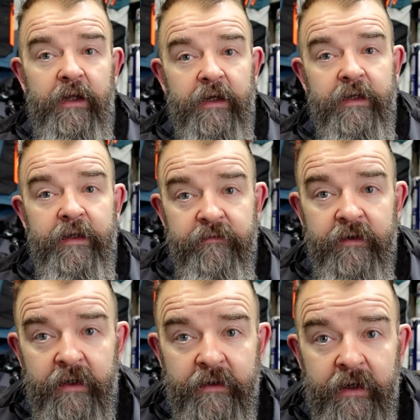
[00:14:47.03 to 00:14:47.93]
I could even
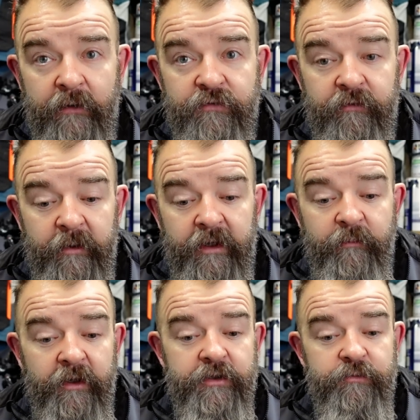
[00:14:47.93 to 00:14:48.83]
heat the house from here,
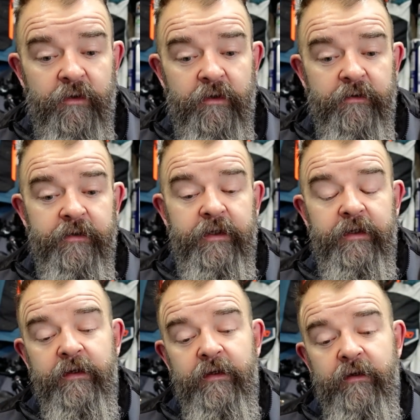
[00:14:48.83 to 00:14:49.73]
because on the
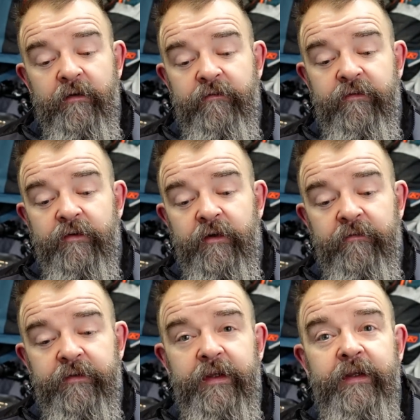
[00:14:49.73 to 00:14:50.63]
front
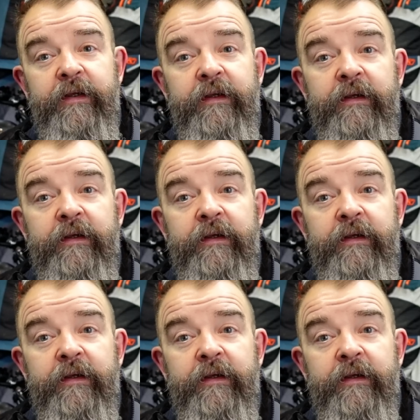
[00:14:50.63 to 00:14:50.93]
of the